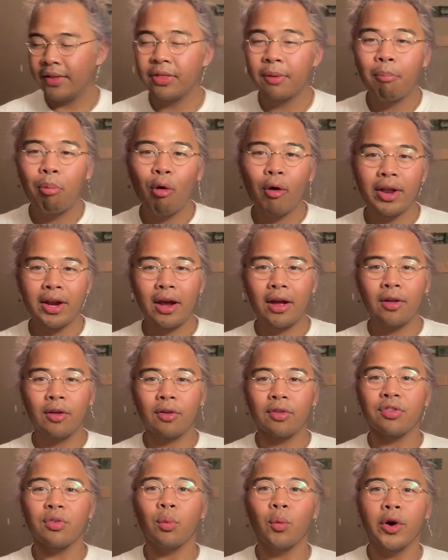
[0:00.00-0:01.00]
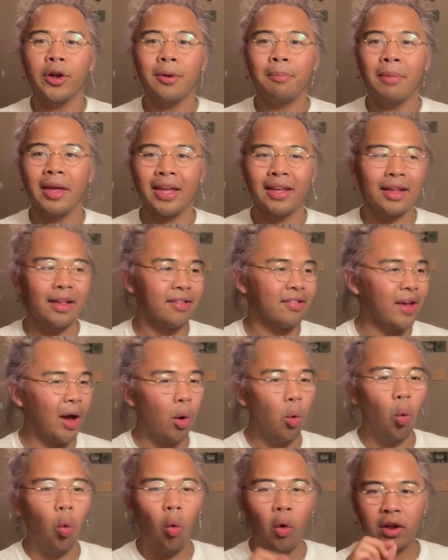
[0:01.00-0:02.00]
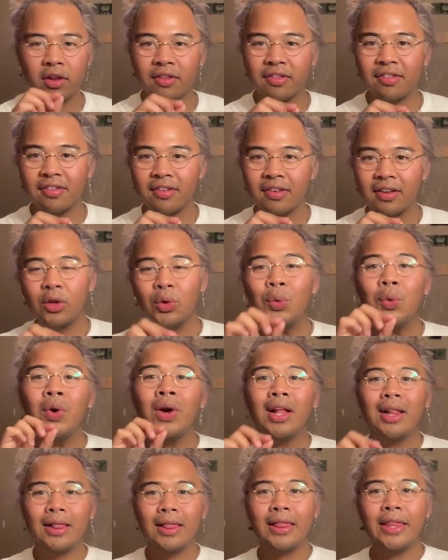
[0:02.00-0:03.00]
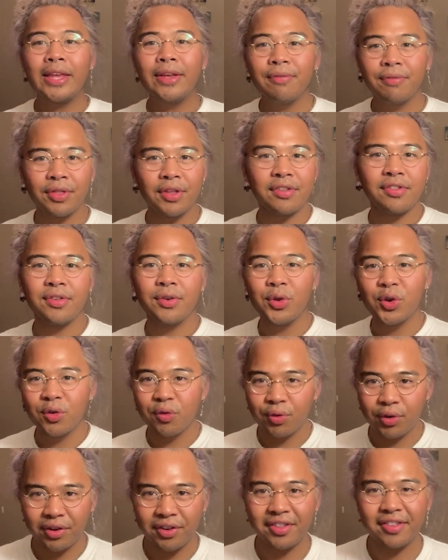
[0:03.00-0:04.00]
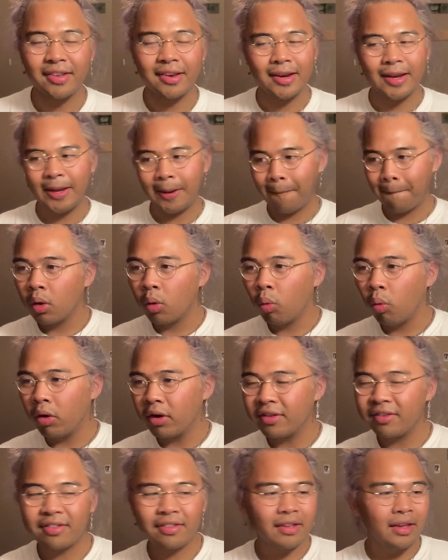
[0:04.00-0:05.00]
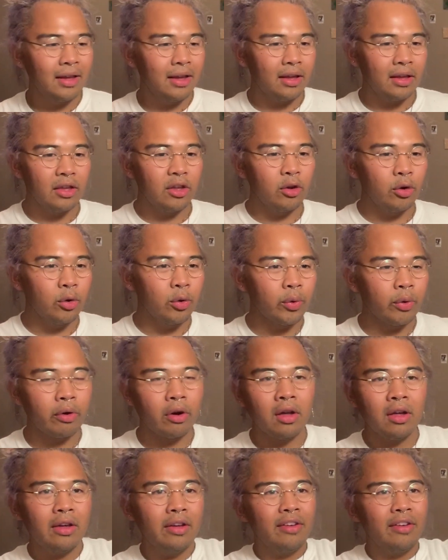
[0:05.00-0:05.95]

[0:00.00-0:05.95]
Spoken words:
And the point I also want to make is that once you leave this university, once you